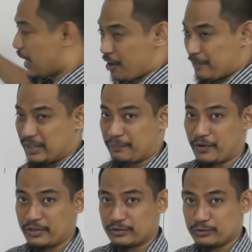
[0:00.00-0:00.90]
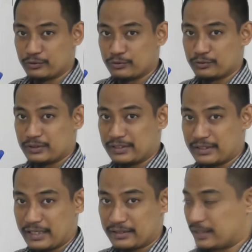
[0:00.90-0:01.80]
How many points do you
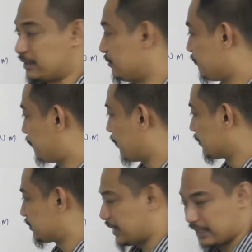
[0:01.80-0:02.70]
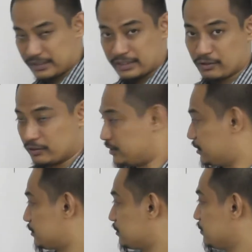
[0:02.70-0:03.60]
detect that force acting on
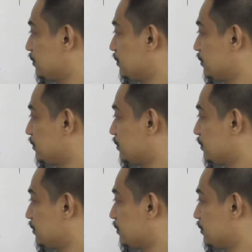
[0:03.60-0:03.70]
this?